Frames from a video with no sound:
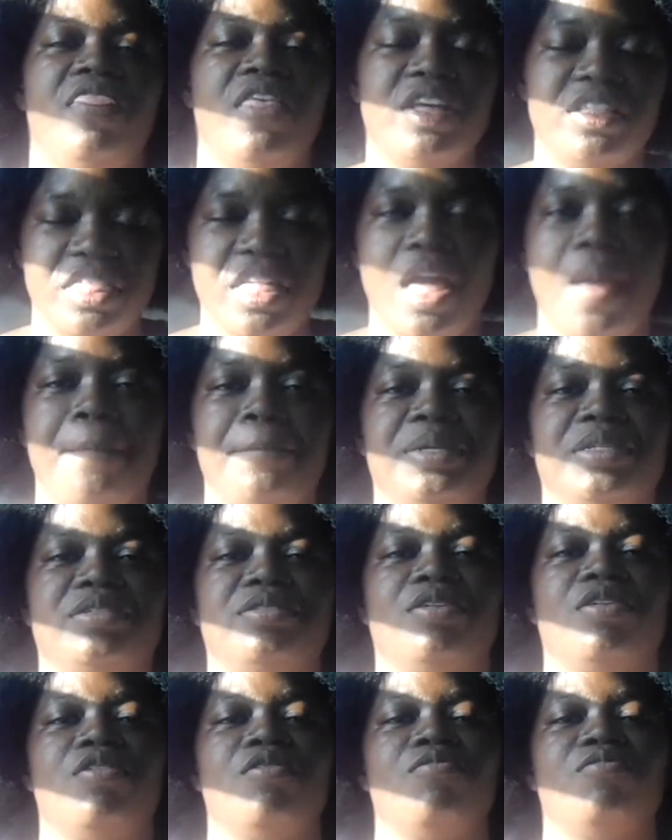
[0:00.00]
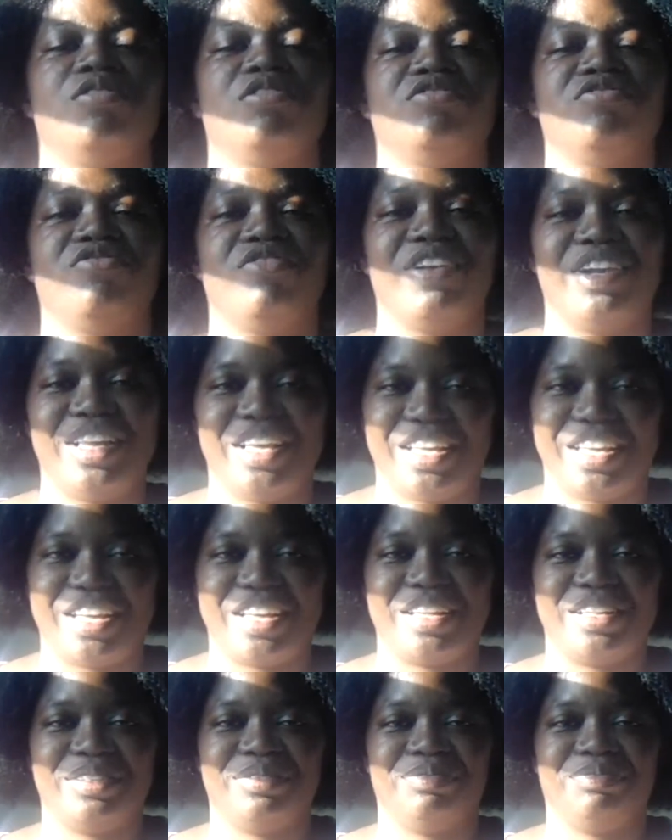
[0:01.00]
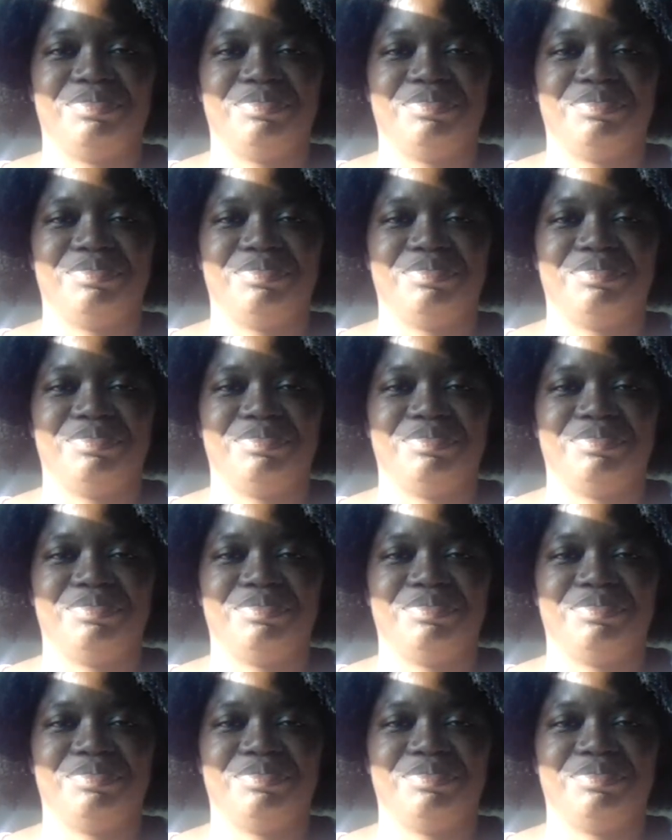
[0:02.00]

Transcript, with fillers: this episode was really good.